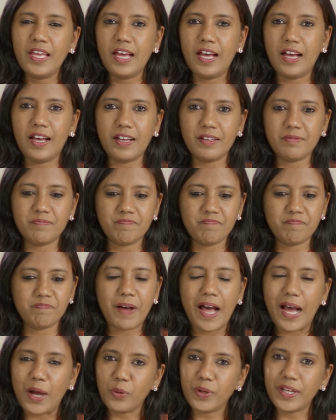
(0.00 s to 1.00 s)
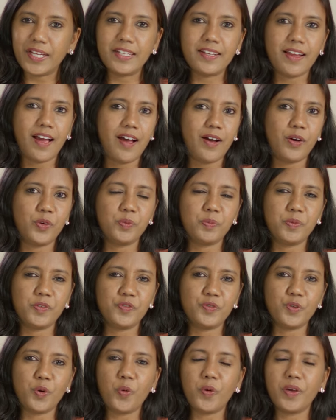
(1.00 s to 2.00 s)
um, bowing down
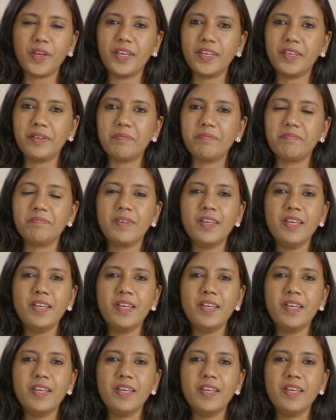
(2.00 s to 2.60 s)
before Him,